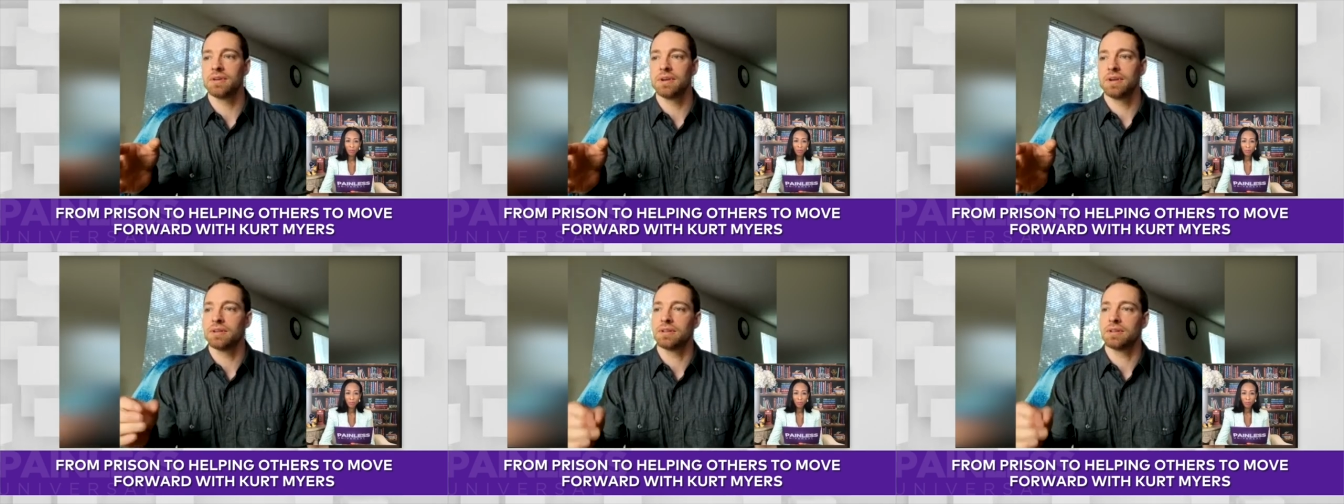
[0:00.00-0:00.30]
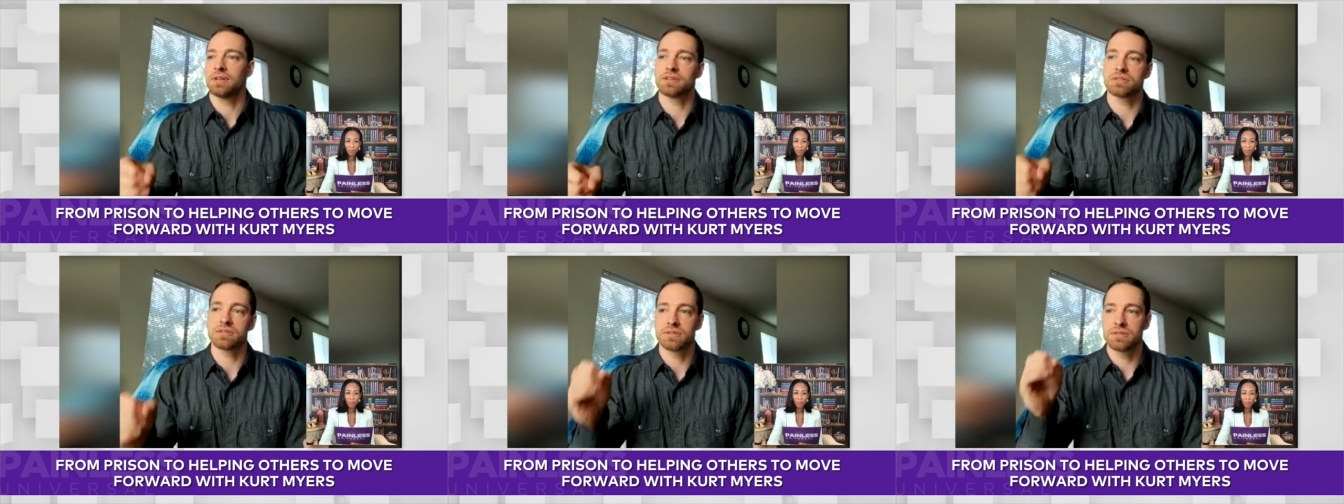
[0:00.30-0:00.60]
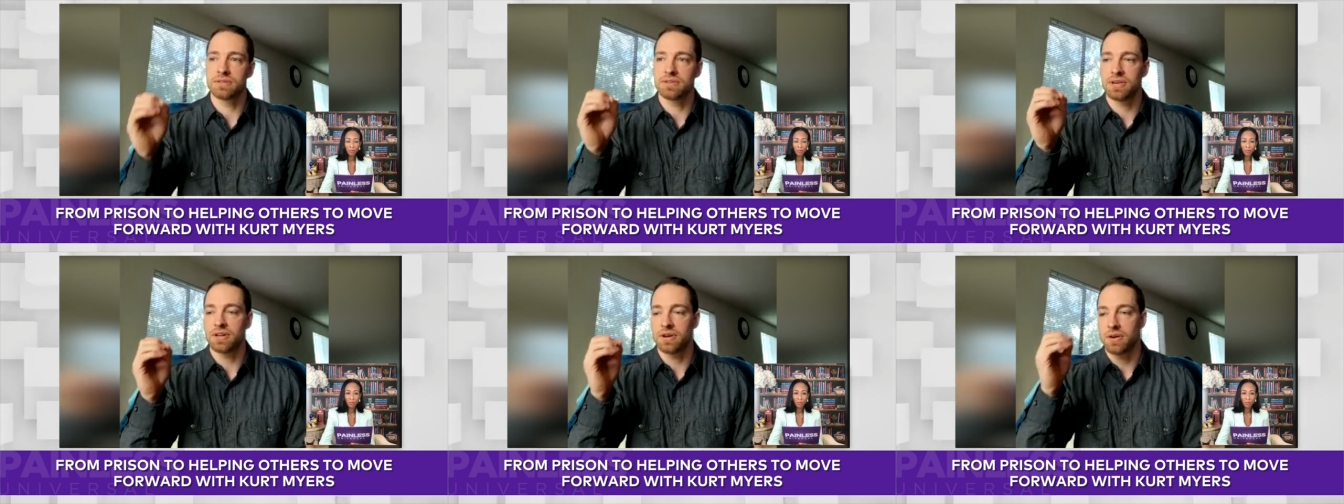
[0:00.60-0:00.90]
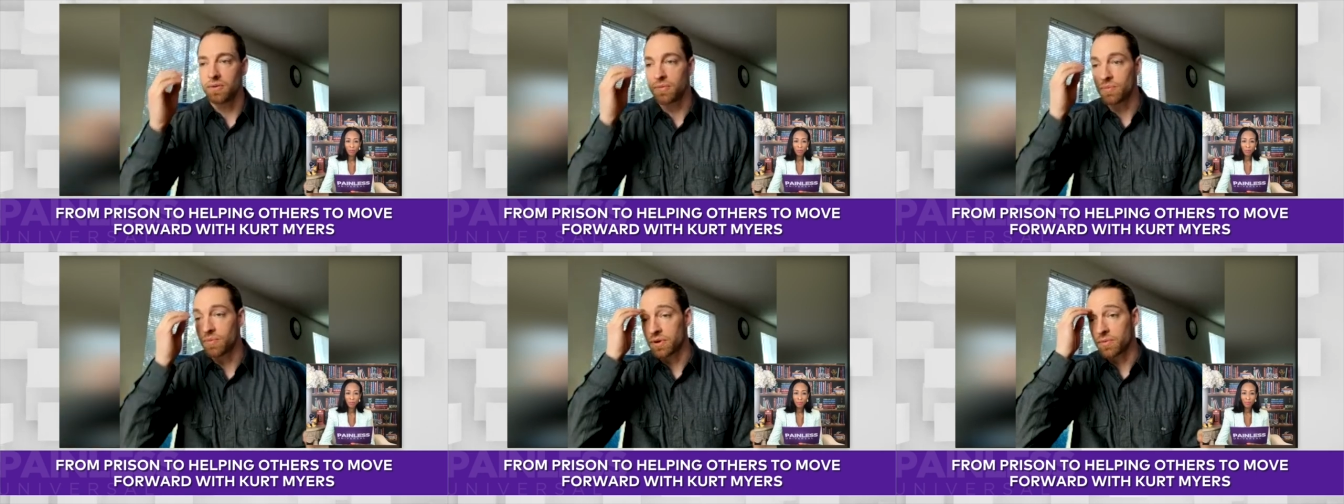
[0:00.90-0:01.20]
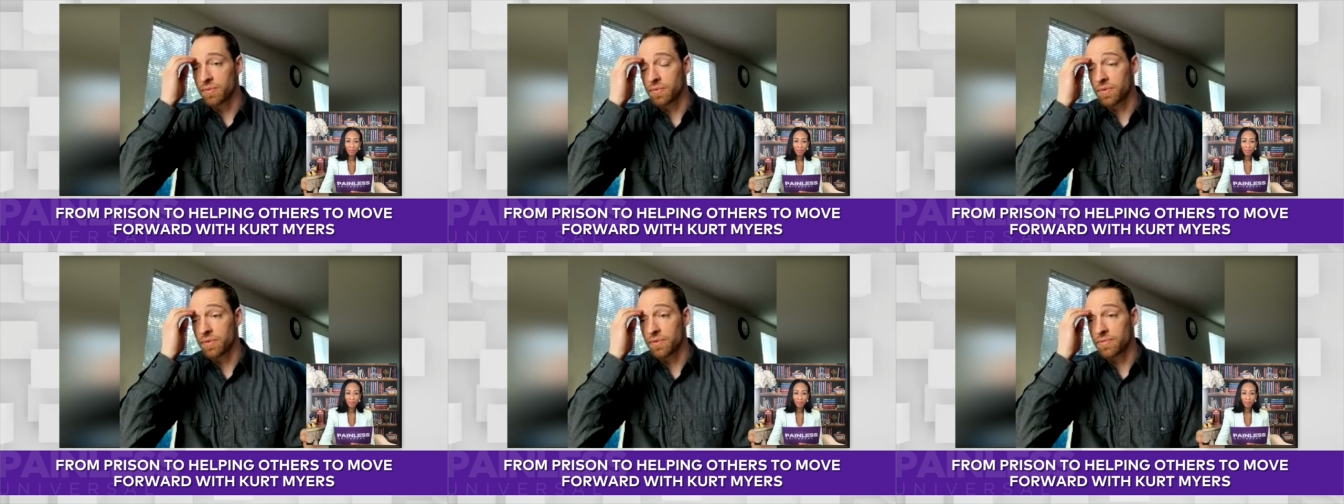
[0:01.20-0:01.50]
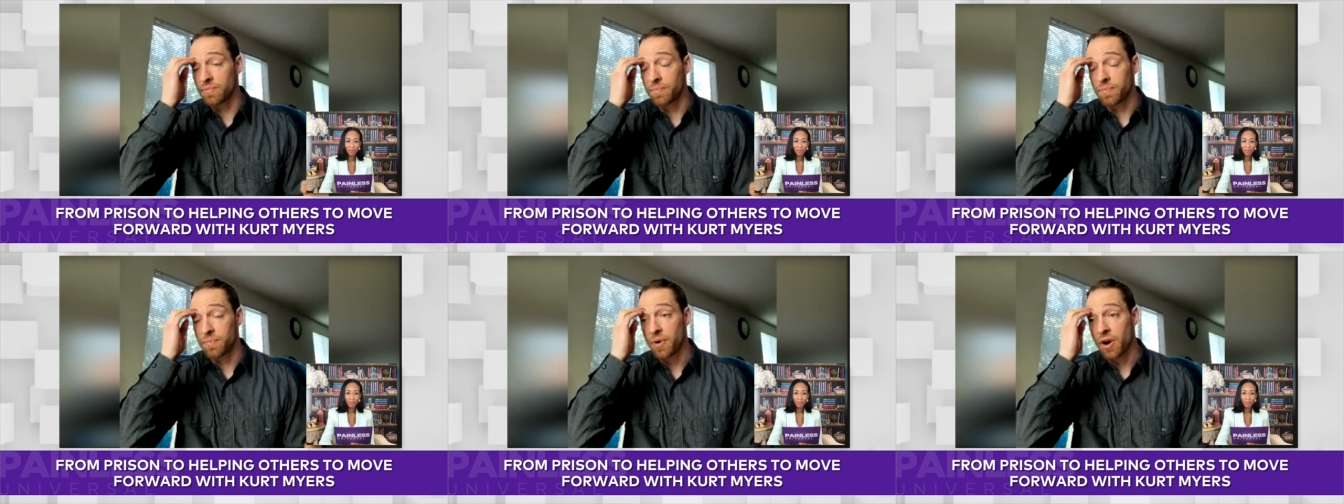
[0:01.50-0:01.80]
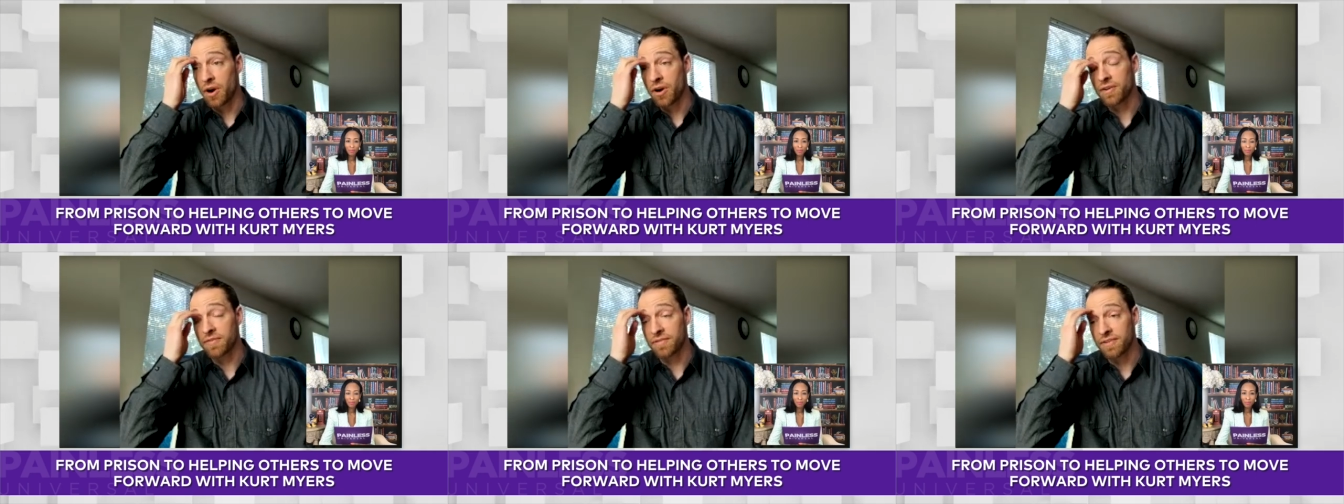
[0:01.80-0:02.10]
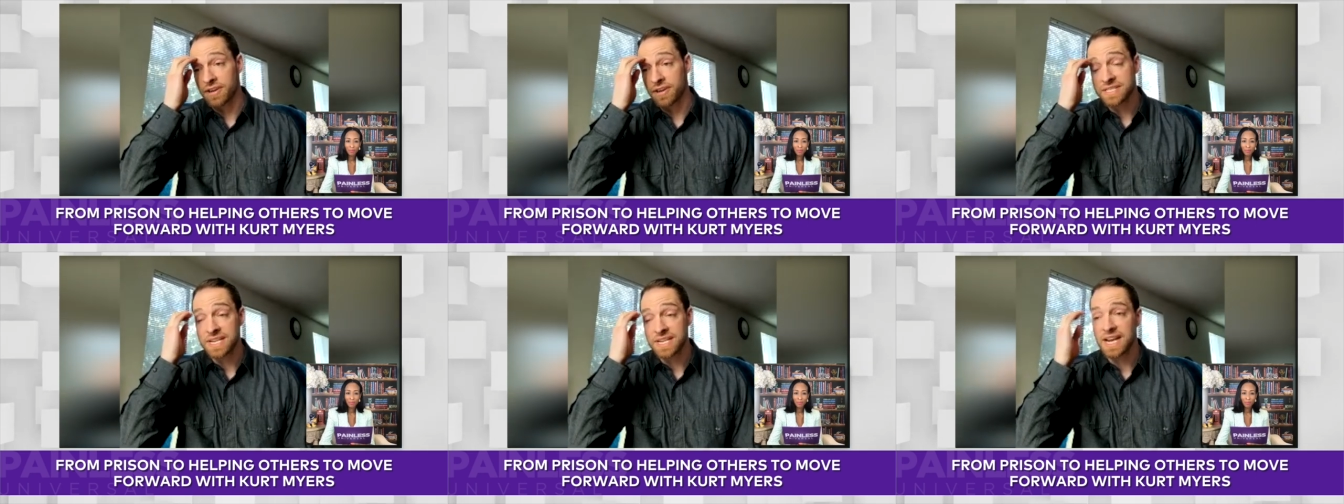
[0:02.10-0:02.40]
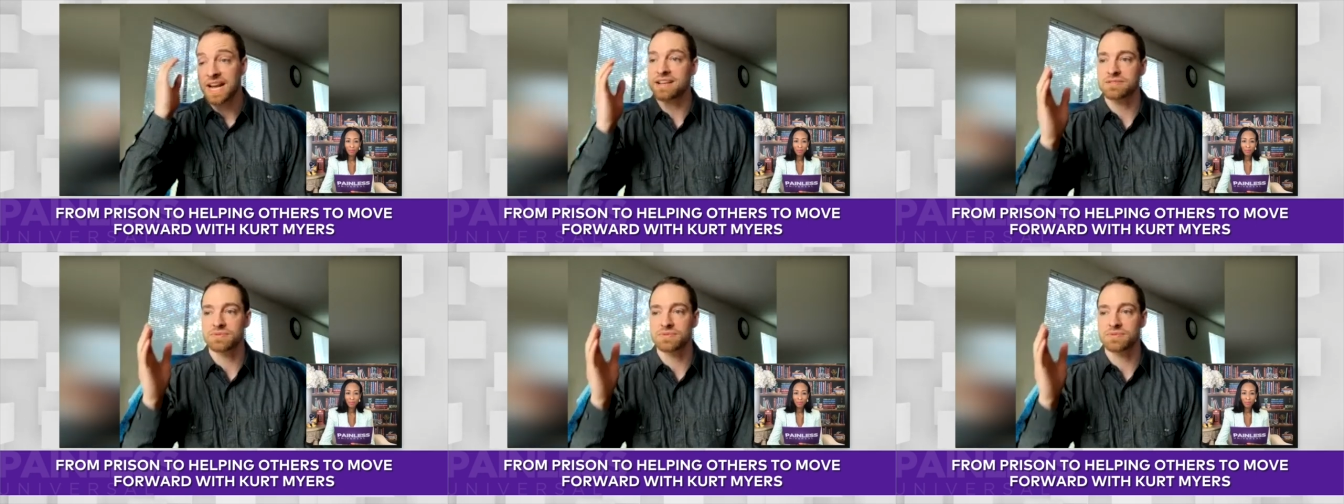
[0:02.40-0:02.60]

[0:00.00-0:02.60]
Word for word: there's you know we're, we're, part of our task